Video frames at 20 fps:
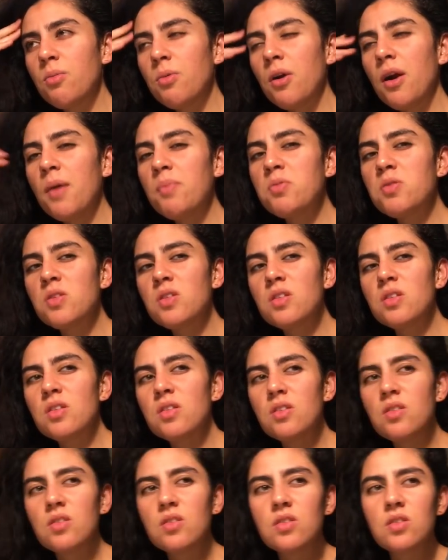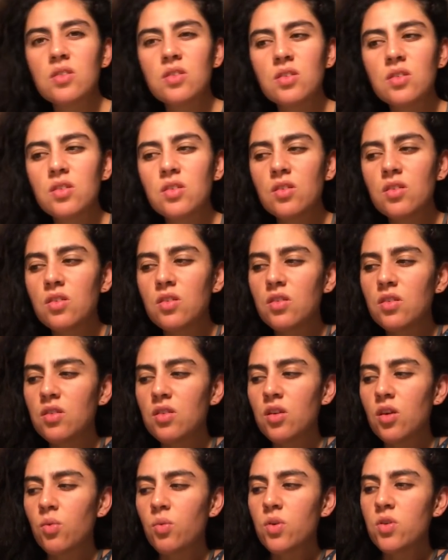perhaps
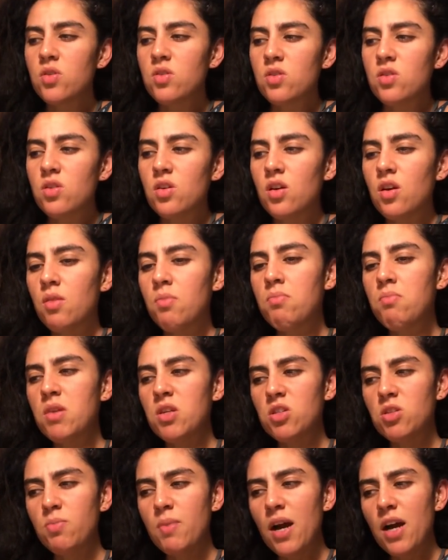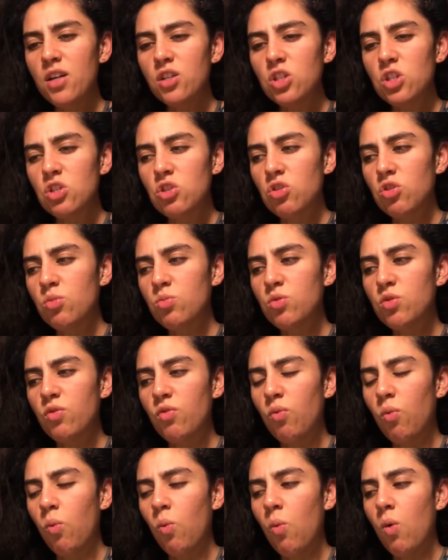there was a mismatch in terms
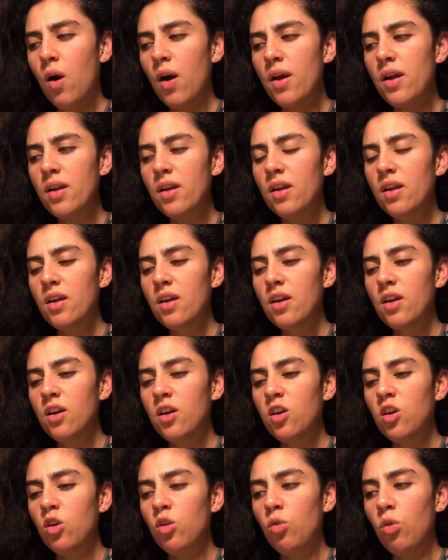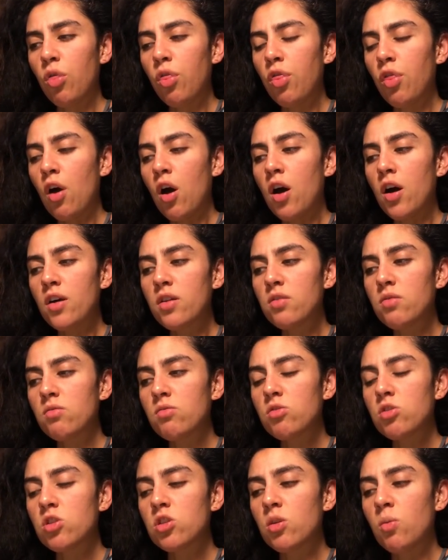of what you
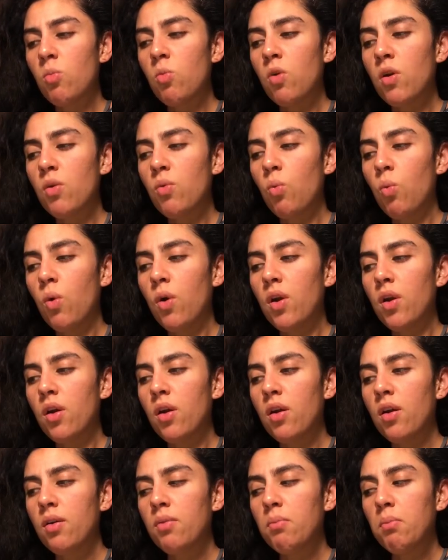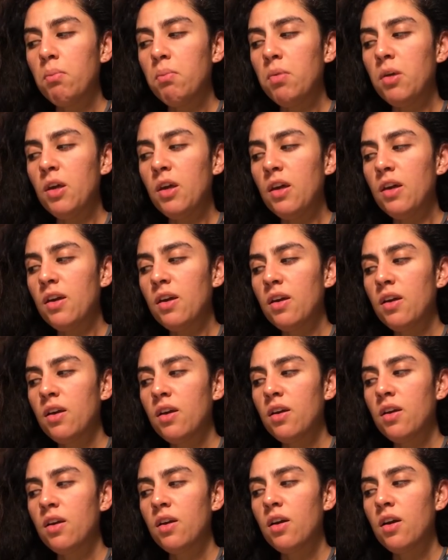thought someone would be
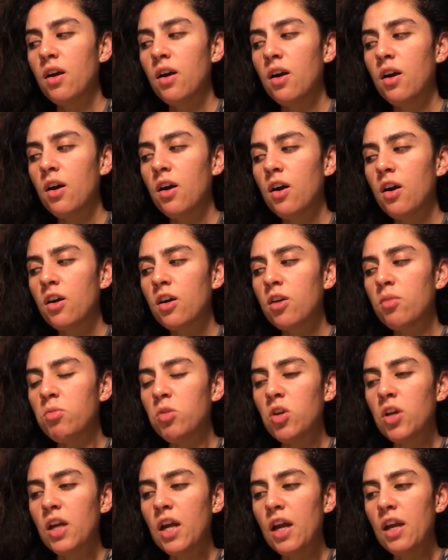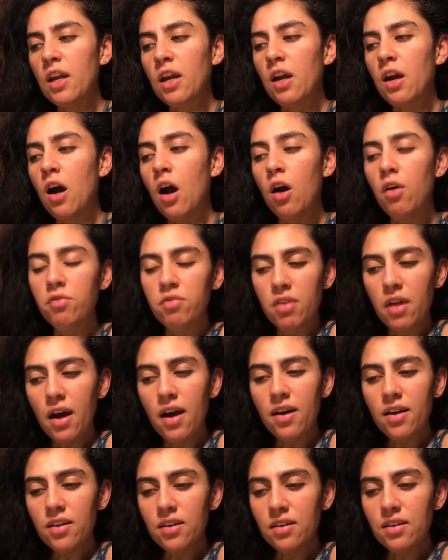communicating of
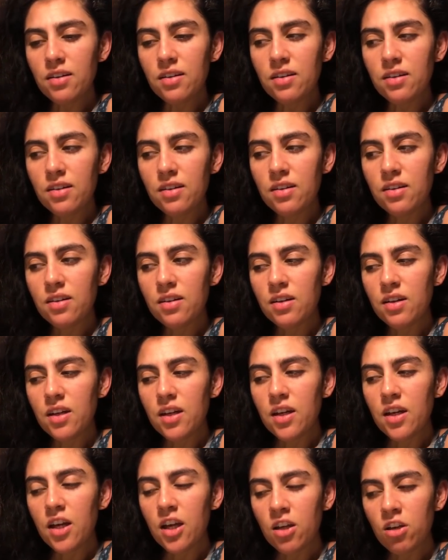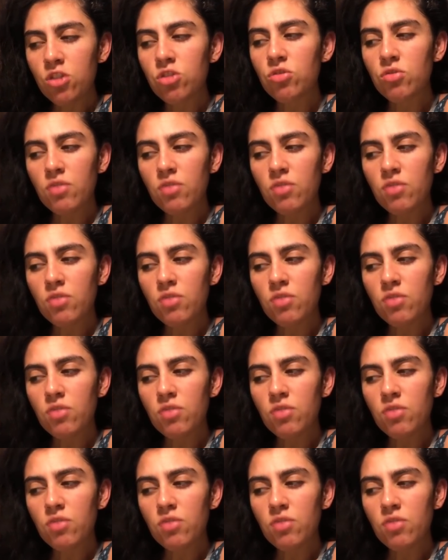that in a